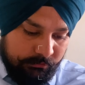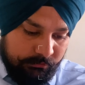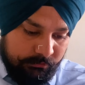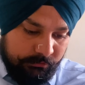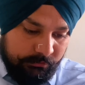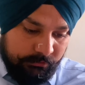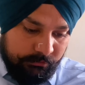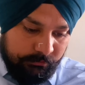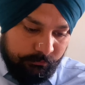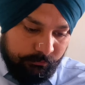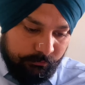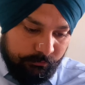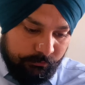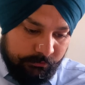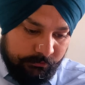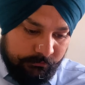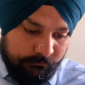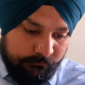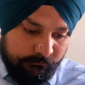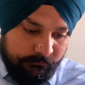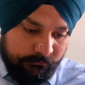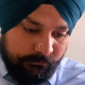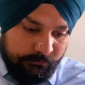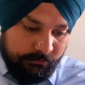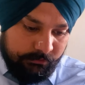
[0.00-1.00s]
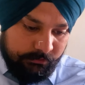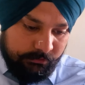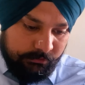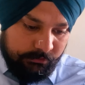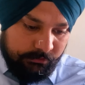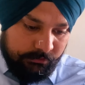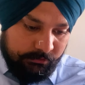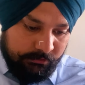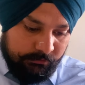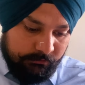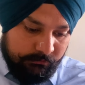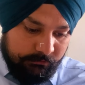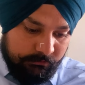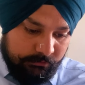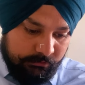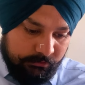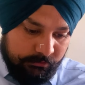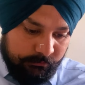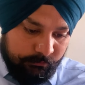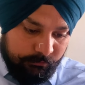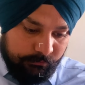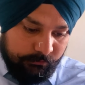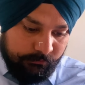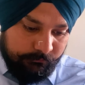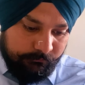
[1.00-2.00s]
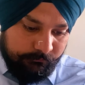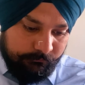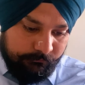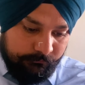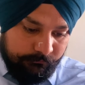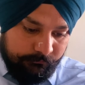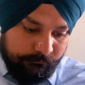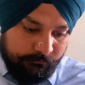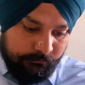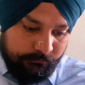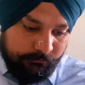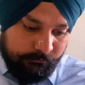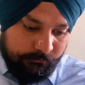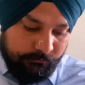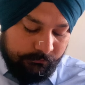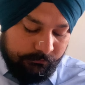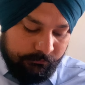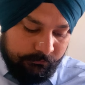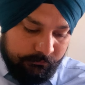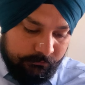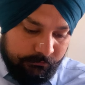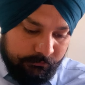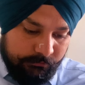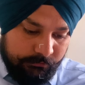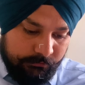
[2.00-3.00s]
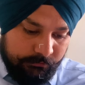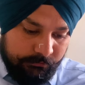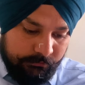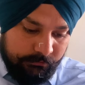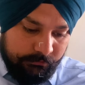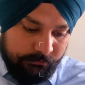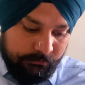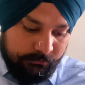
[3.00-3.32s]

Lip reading: 3.3, 3.4.